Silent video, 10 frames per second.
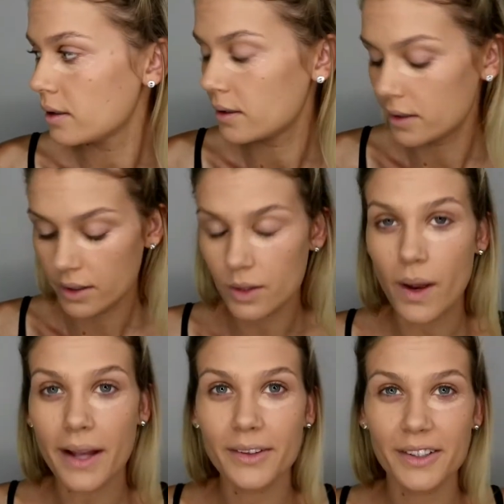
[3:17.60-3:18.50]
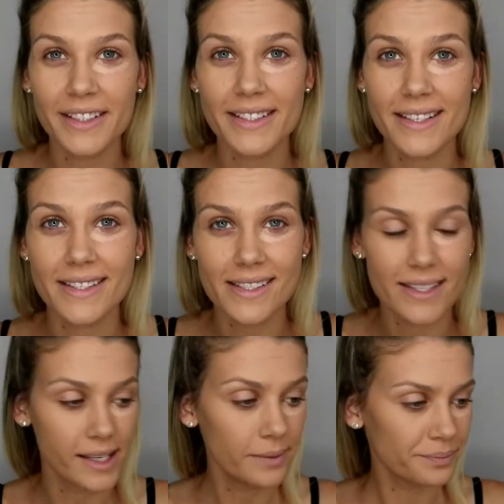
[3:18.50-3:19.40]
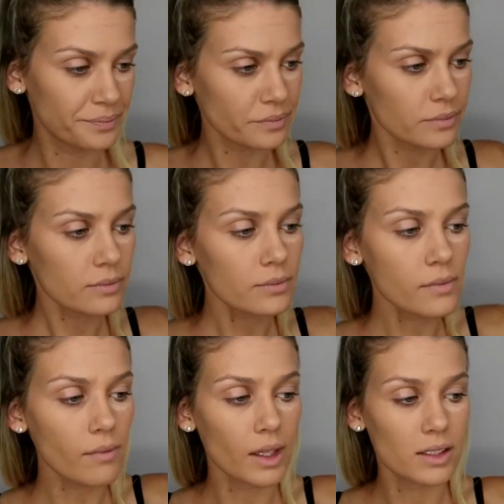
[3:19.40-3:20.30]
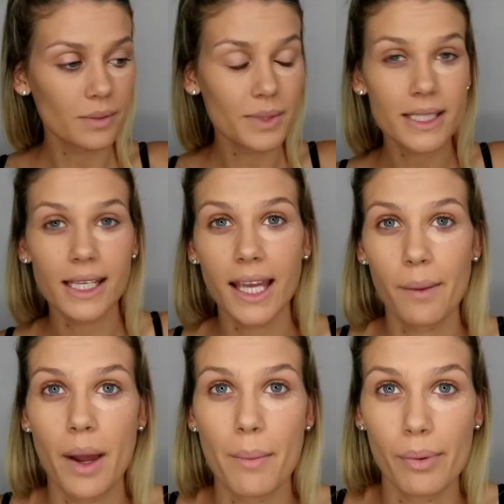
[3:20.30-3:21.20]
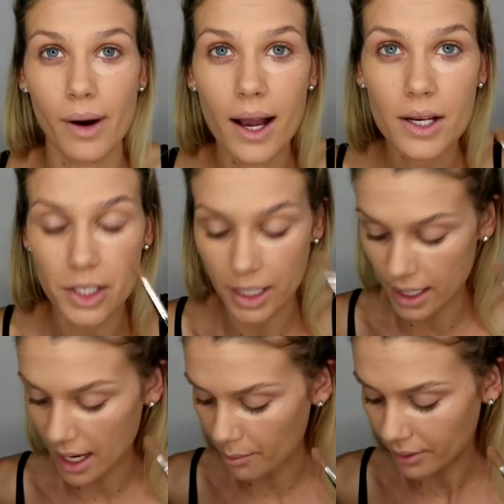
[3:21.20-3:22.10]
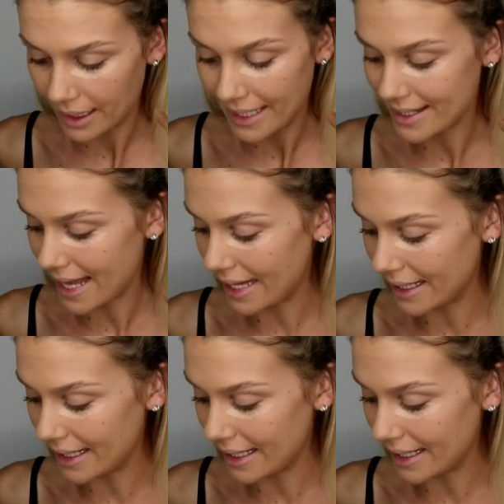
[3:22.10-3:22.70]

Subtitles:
So it's quite good consistency. So I'm just going to get my brush and now blend that